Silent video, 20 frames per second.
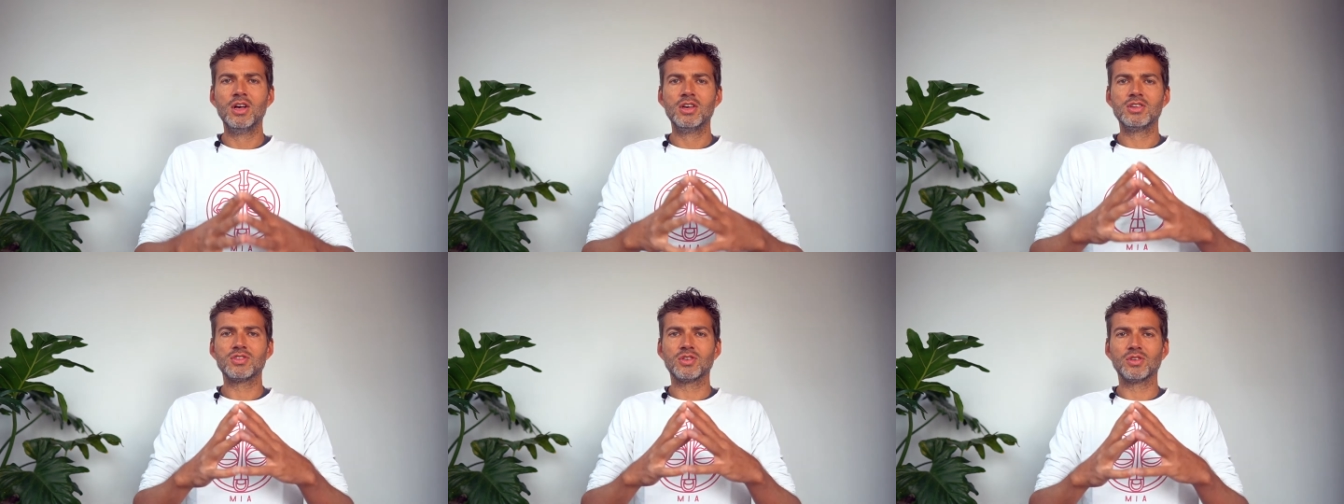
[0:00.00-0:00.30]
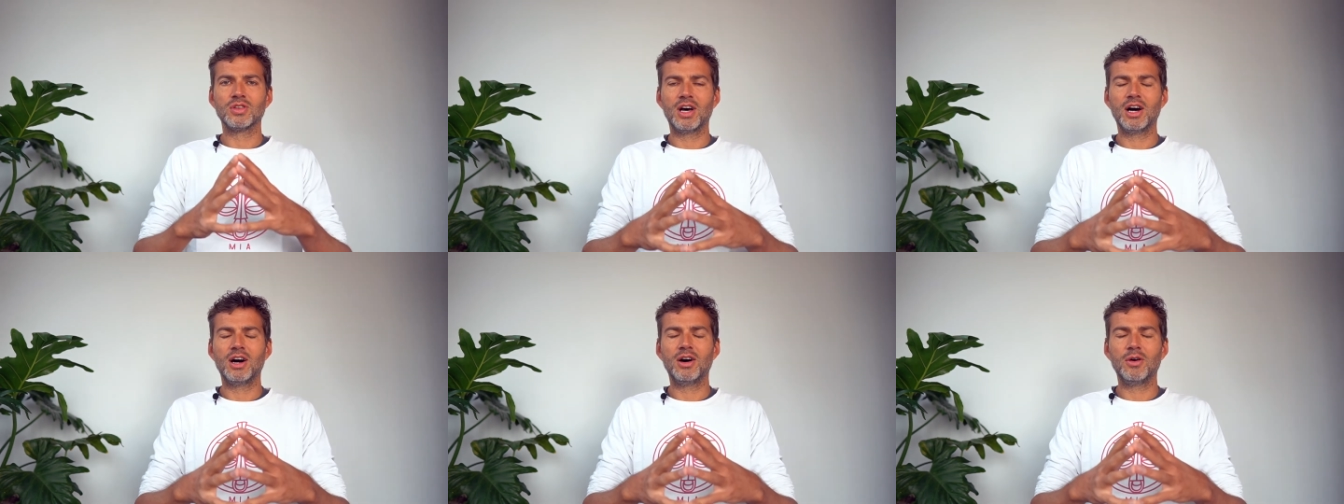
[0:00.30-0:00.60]

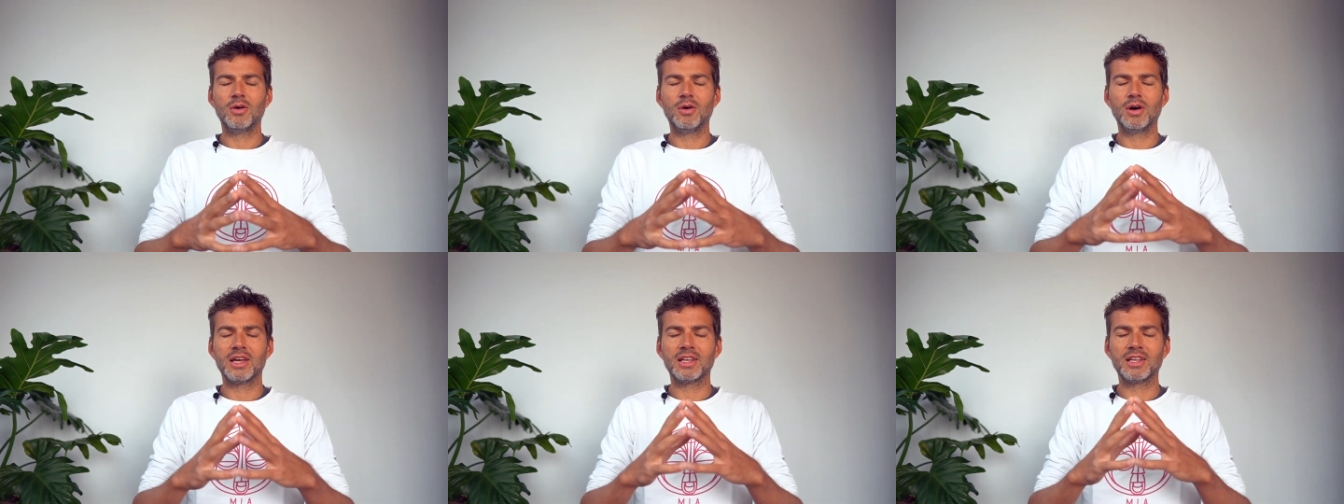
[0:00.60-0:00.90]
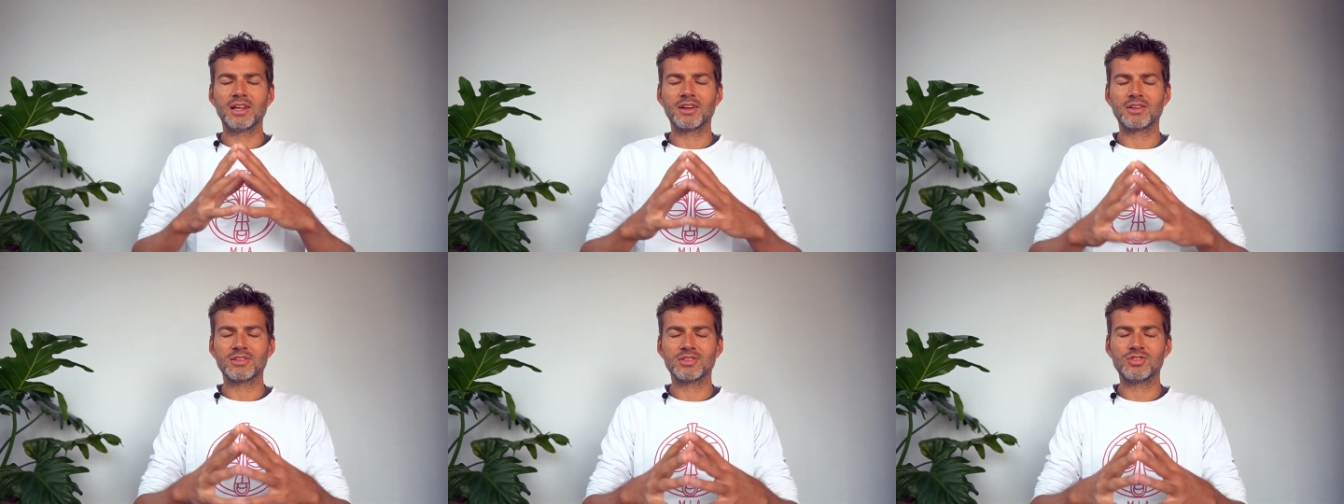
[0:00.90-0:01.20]
So now
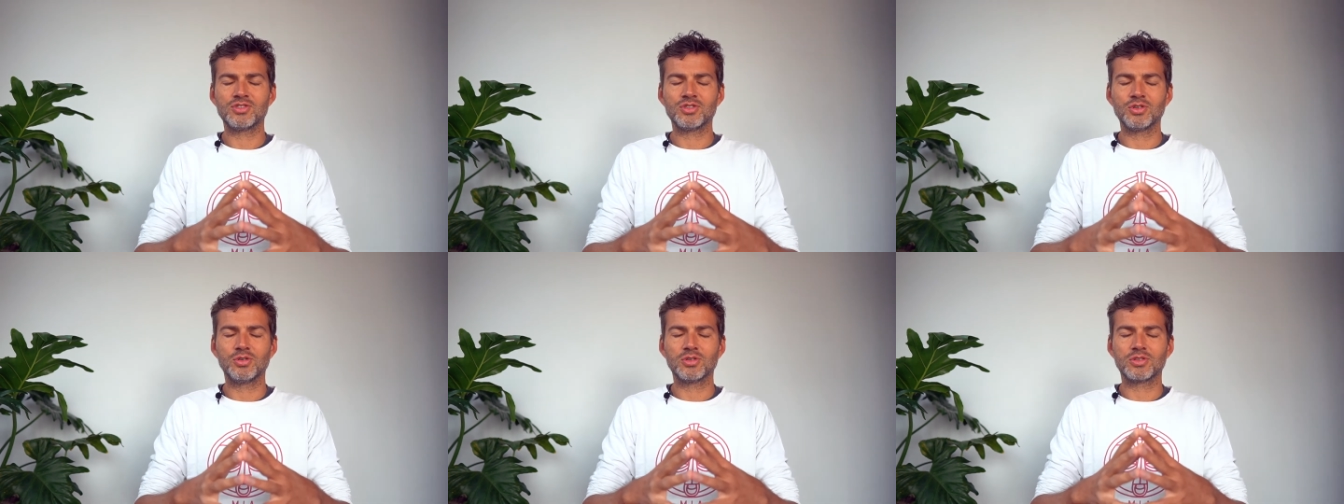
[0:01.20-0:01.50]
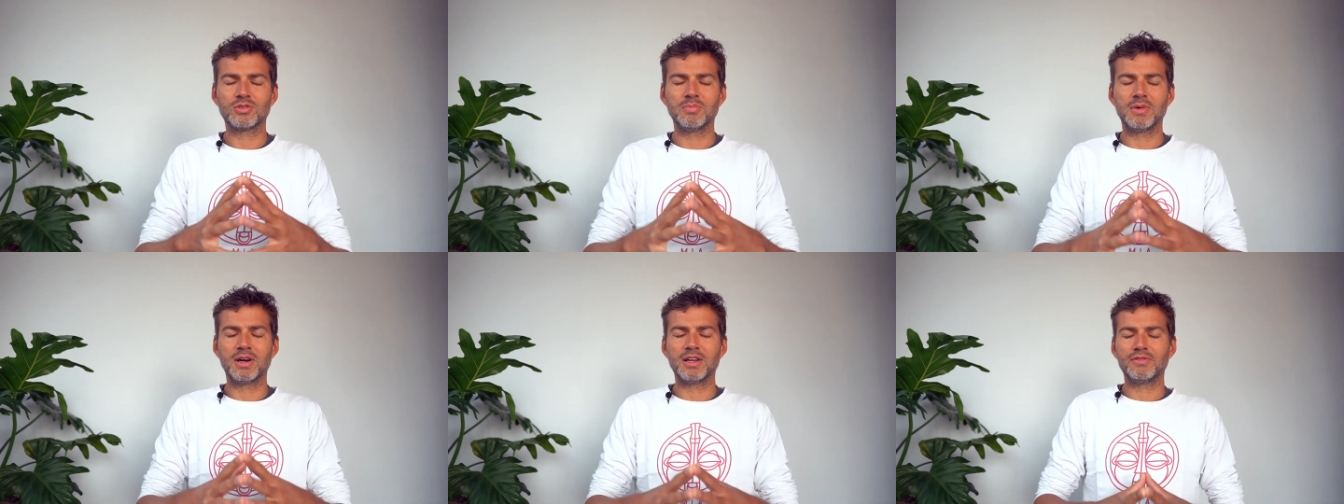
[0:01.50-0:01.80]
in our
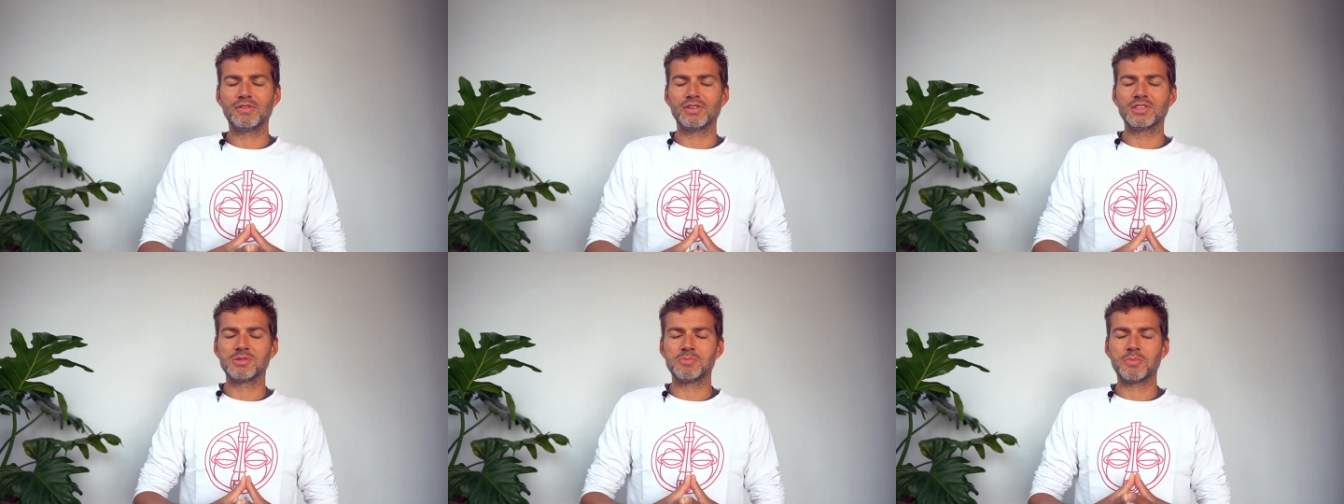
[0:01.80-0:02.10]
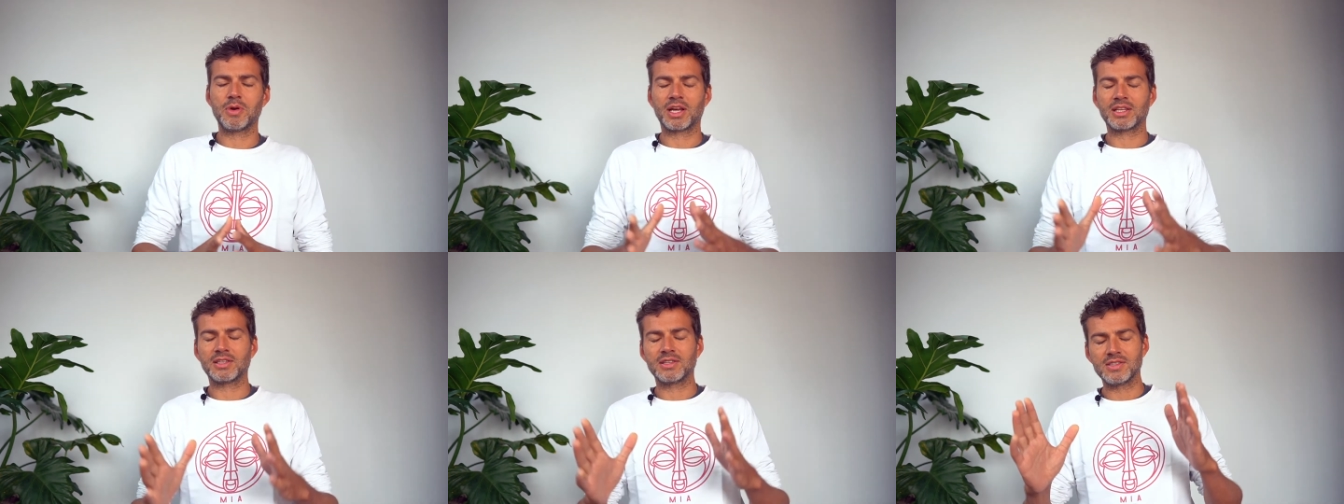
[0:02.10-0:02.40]
short mindfulness
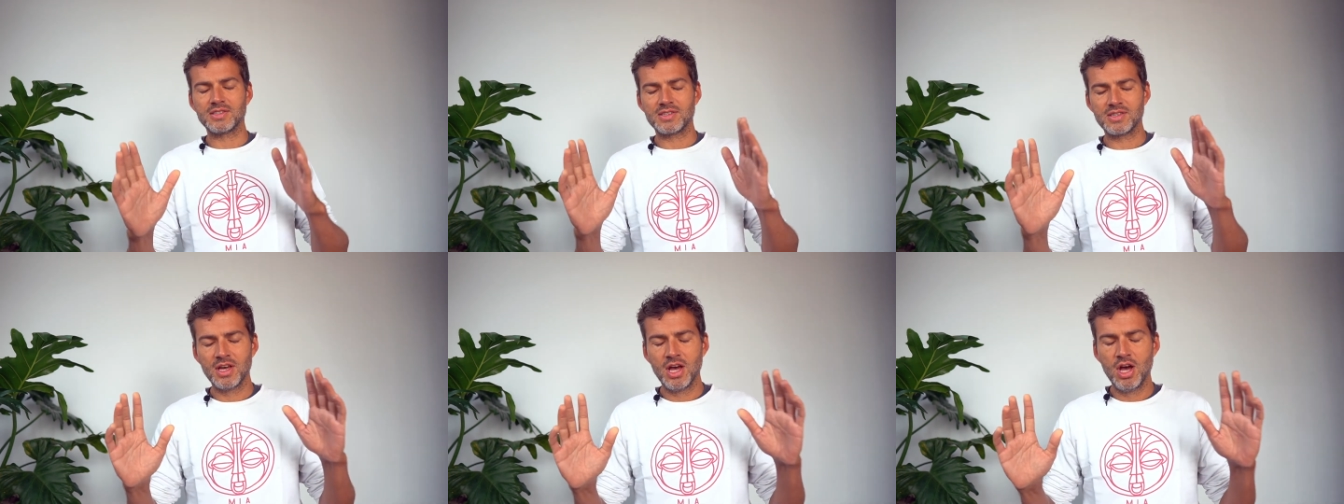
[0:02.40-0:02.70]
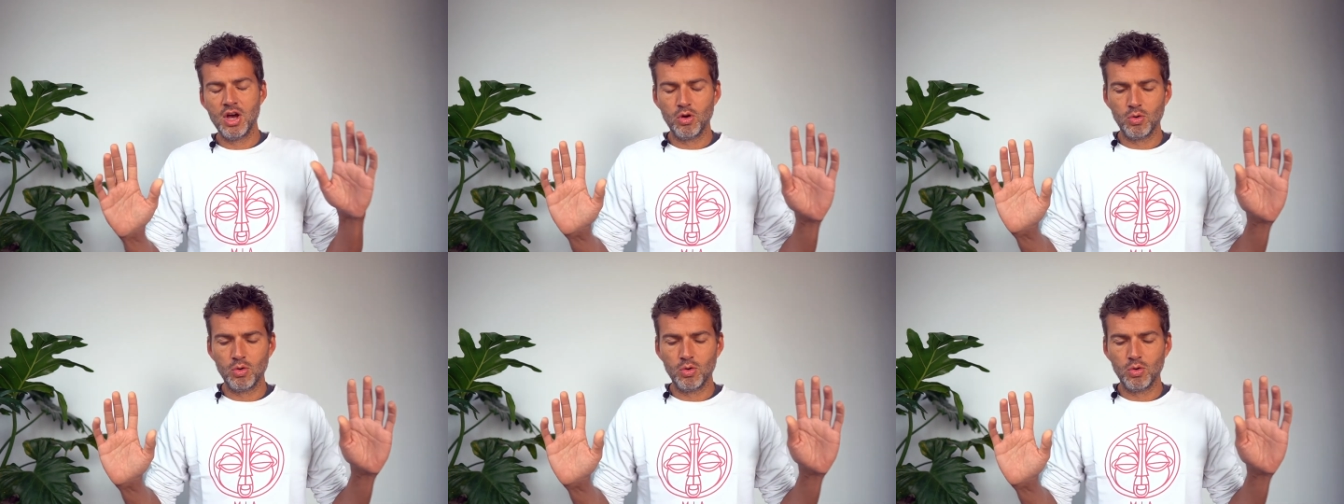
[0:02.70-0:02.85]
practice,